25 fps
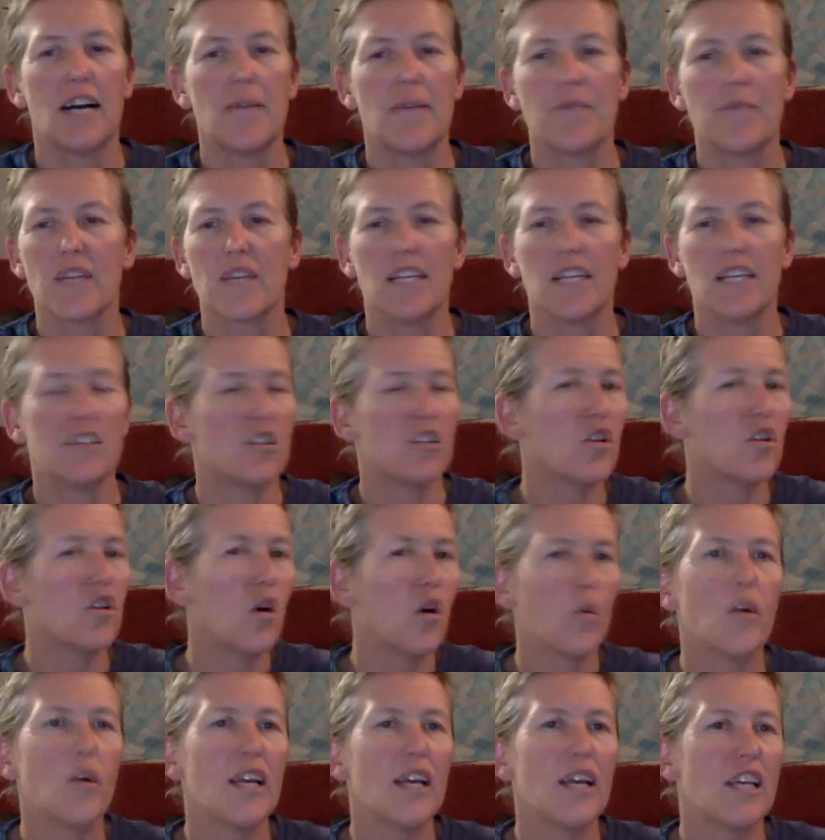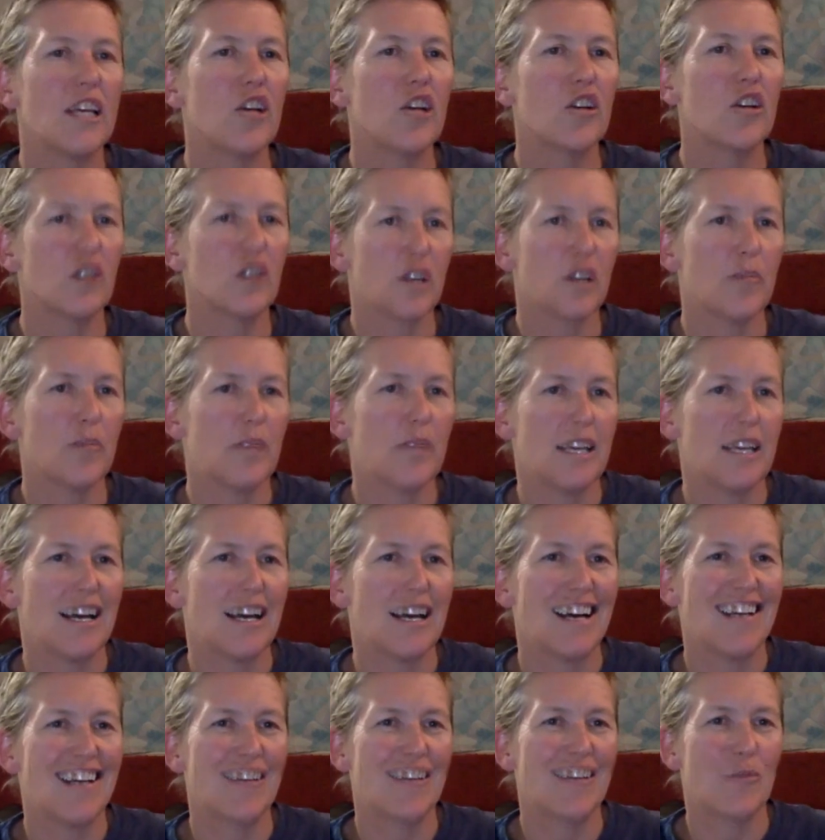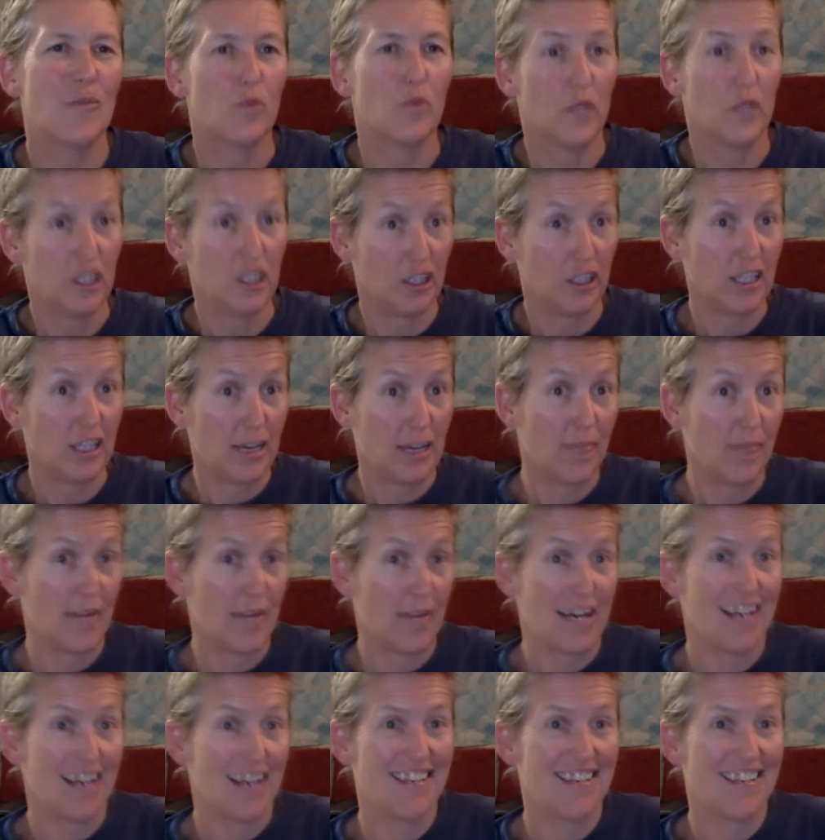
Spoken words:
is not where you're going to be at when you get back